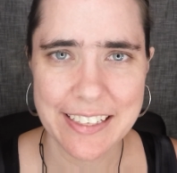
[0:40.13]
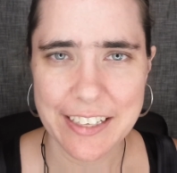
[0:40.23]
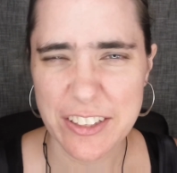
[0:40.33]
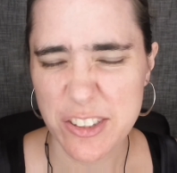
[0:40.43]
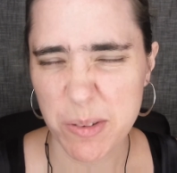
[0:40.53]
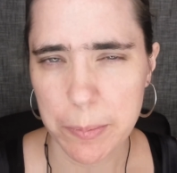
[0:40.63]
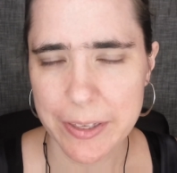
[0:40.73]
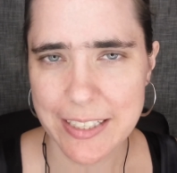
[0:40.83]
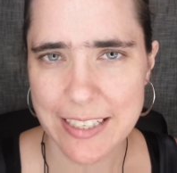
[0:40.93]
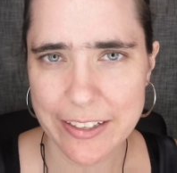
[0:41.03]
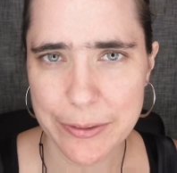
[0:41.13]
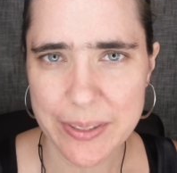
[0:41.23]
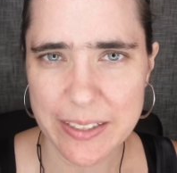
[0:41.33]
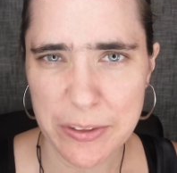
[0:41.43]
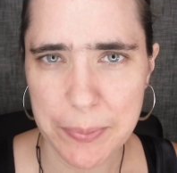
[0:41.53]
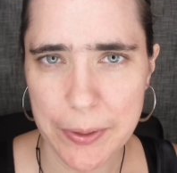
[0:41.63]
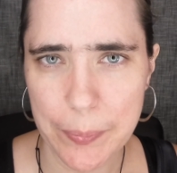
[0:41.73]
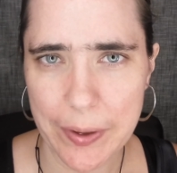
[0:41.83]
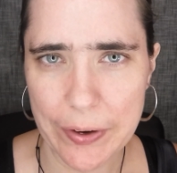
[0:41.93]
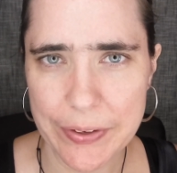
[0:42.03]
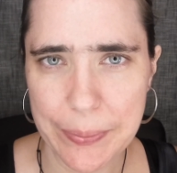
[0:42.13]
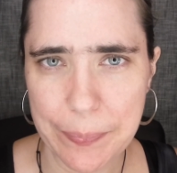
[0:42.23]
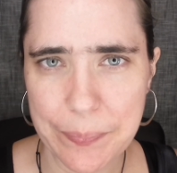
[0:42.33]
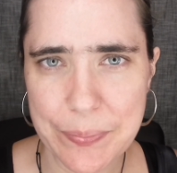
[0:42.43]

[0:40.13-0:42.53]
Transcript: you just want me to tell you a little bit about it?